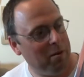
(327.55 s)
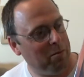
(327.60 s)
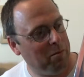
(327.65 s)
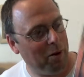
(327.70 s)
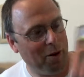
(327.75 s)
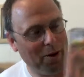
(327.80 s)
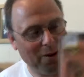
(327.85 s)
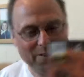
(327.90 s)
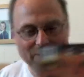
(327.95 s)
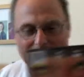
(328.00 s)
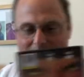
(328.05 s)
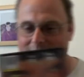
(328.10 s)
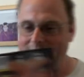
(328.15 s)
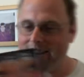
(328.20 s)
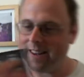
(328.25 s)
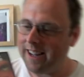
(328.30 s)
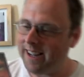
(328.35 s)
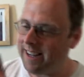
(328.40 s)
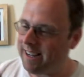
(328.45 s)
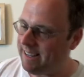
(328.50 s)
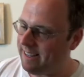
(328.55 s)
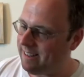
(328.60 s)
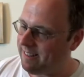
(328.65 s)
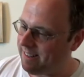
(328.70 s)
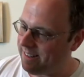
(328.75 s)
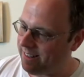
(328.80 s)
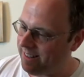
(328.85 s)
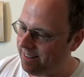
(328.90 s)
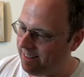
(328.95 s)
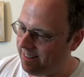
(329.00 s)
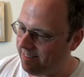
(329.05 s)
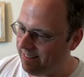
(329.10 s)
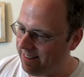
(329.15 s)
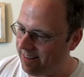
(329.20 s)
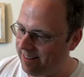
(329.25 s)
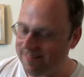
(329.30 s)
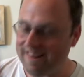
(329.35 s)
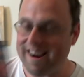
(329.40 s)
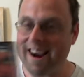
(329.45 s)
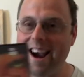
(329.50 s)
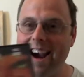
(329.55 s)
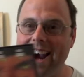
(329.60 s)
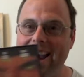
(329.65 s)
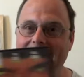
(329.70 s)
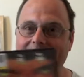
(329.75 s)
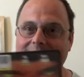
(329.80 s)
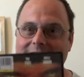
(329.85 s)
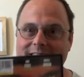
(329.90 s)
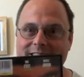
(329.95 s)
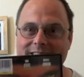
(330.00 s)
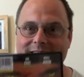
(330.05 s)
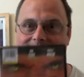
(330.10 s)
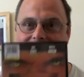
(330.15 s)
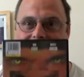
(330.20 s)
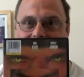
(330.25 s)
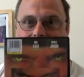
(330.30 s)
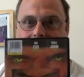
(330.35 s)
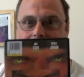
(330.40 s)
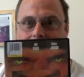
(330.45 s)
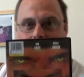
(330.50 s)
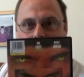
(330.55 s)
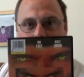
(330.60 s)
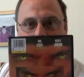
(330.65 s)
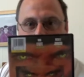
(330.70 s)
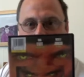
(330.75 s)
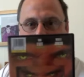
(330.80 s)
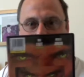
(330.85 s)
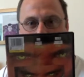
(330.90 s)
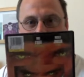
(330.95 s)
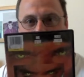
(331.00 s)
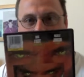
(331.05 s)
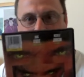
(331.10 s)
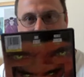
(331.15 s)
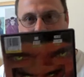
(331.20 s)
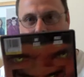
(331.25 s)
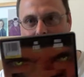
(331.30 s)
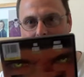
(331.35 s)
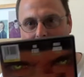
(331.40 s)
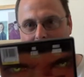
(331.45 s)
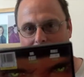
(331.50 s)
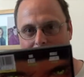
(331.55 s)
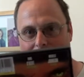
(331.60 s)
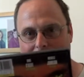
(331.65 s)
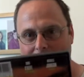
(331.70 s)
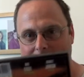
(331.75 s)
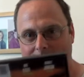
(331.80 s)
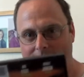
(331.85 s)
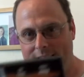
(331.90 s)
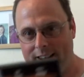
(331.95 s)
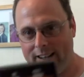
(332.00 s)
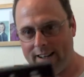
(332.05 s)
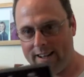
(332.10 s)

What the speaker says: But the thing is, you see, sees a vampire or something going on.